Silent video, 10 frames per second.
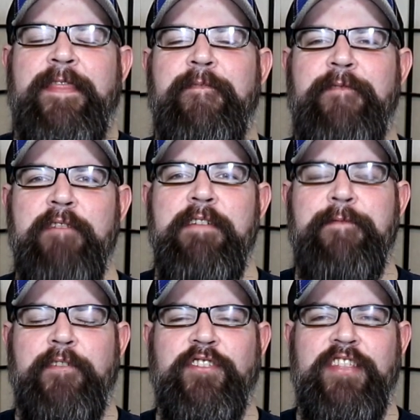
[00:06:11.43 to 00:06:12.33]
the very
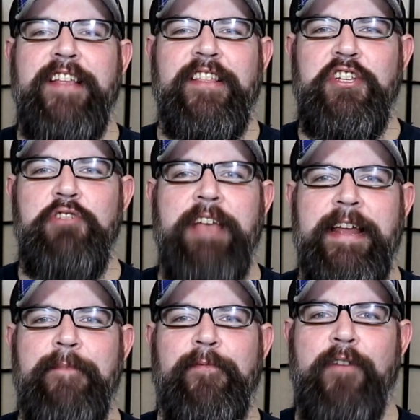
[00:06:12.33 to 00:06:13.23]
first thing that you
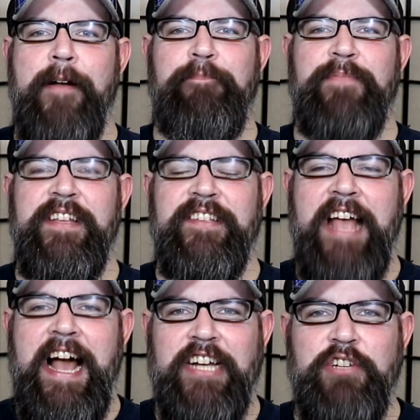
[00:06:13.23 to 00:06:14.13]
get up front is
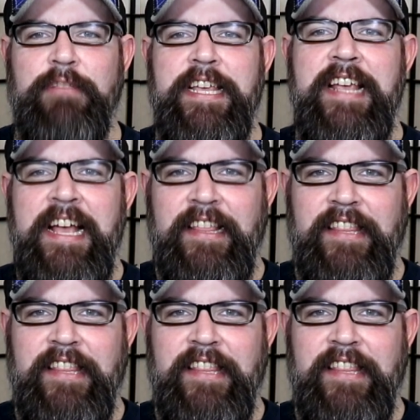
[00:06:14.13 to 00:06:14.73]
actually